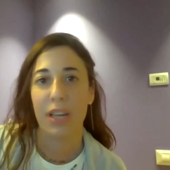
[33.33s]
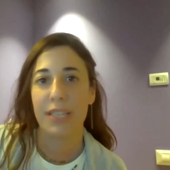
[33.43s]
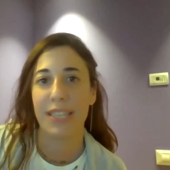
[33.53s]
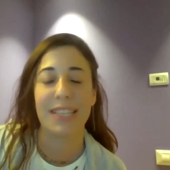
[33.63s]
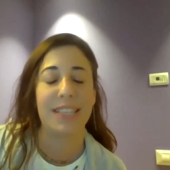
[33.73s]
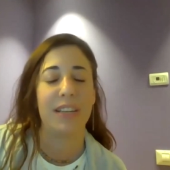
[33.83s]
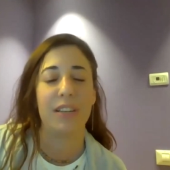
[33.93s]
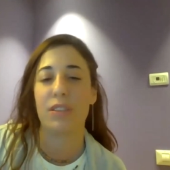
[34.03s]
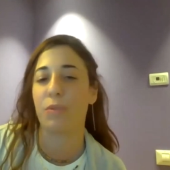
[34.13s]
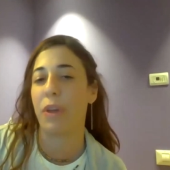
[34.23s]
CS
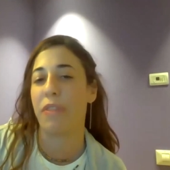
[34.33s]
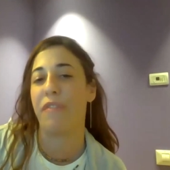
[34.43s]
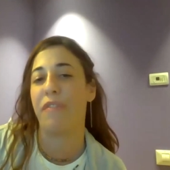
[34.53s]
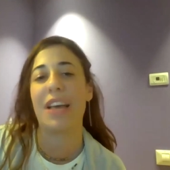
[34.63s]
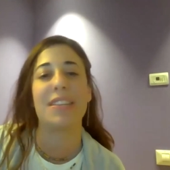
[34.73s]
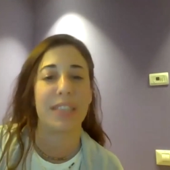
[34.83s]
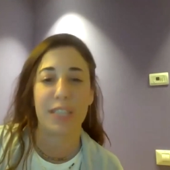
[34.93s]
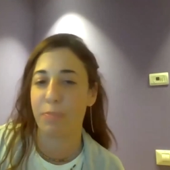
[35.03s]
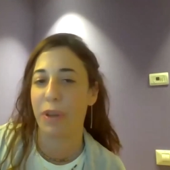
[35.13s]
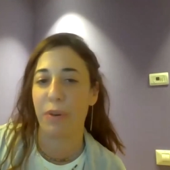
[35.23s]
leaders with vast
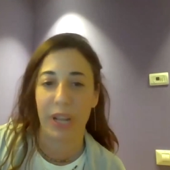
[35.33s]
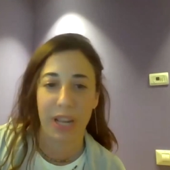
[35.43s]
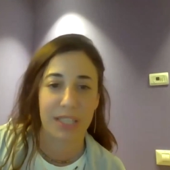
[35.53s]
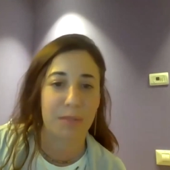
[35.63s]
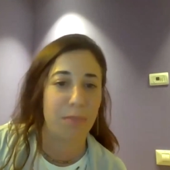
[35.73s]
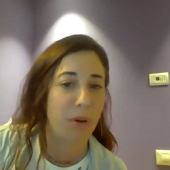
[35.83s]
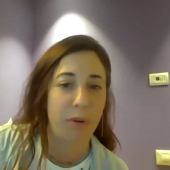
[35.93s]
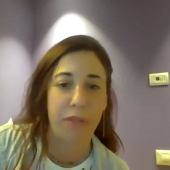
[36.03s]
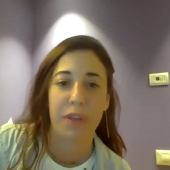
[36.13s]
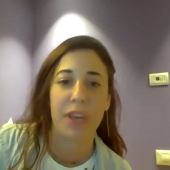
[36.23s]
experience,
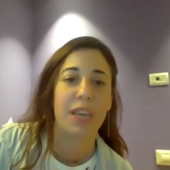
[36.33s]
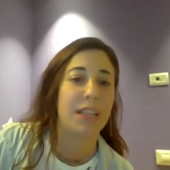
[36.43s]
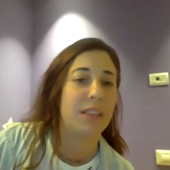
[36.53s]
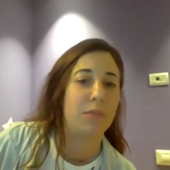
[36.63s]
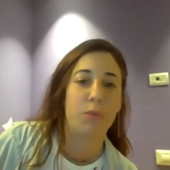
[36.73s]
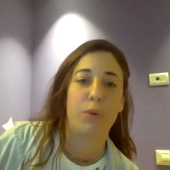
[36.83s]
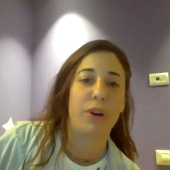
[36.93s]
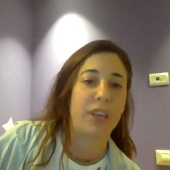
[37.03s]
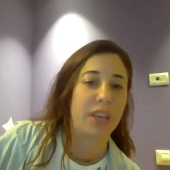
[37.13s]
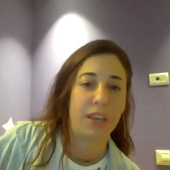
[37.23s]
both in
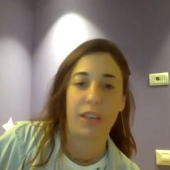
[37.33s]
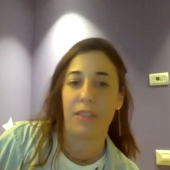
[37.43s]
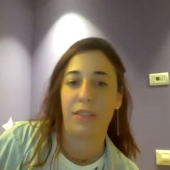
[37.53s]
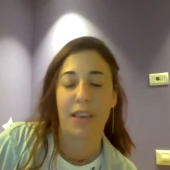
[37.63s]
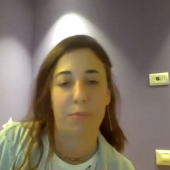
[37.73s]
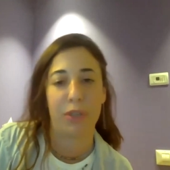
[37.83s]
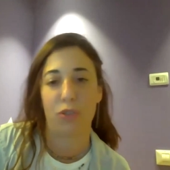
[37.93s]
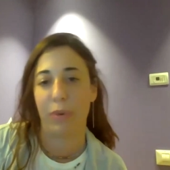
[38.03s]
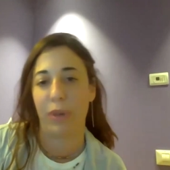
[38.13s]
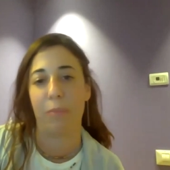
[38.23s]
working in tech
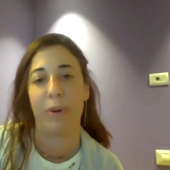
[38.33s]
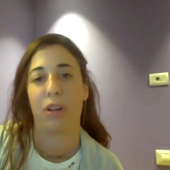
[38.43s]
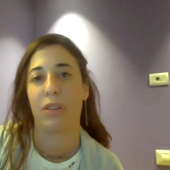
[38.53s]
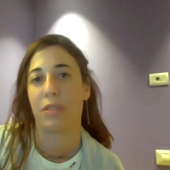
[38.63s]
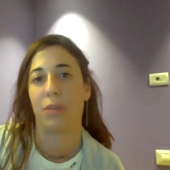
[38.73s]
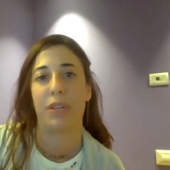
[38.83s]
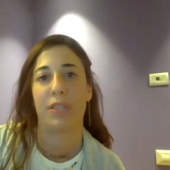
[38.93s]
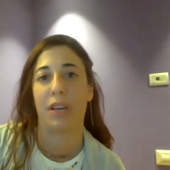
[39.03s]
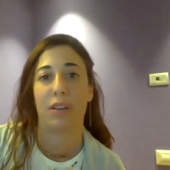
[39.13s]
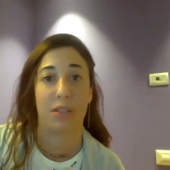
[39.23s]
B2B, but also as
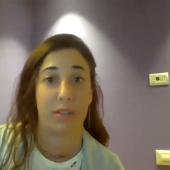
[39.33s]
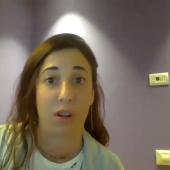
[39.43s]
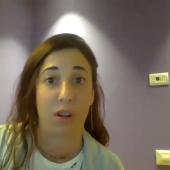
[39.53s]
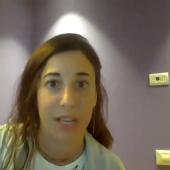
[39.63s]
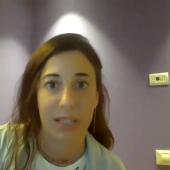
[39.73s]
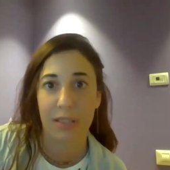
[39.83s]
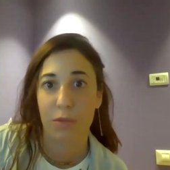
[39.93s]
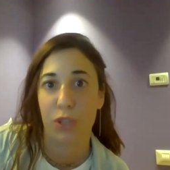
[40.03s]
a consultant,